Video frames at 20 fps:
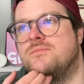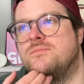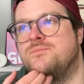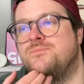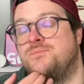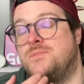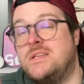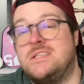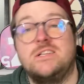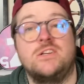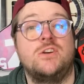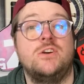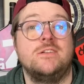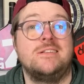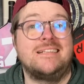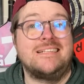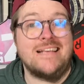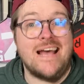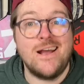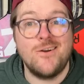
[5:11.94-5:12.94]
this is a
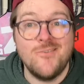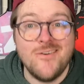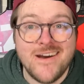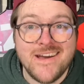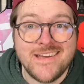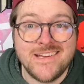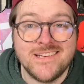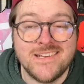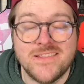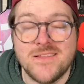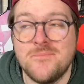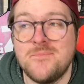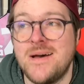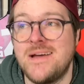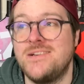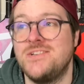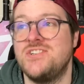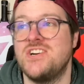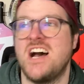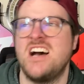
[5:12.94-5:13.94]
good segue into the
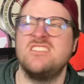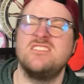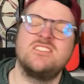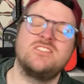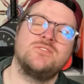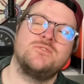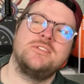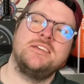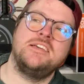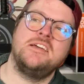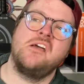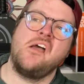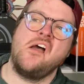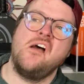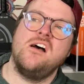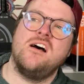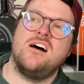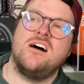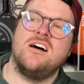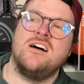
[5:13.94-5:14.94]
Ben Johns tweet.
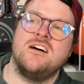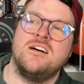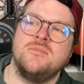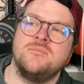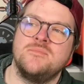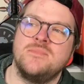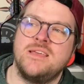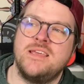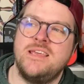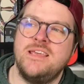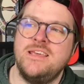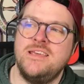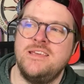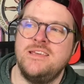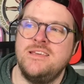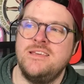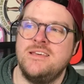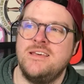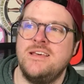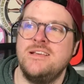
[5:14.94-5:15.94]

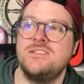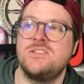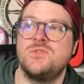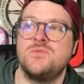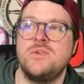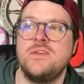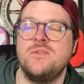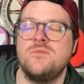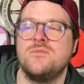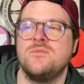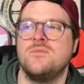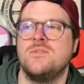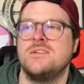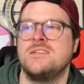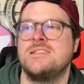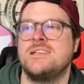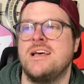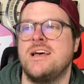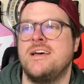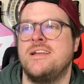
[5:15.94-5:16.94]
His tweet
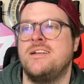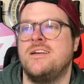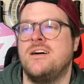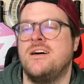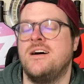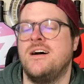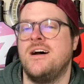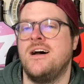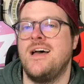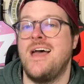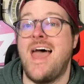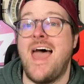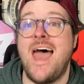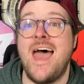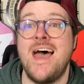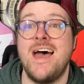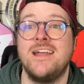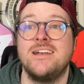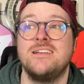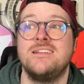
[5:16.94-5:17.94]
said,
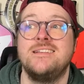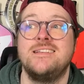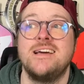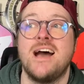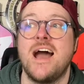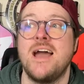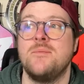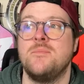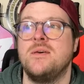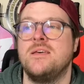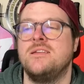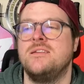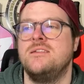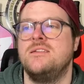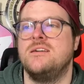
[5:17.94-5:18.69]
add diamond,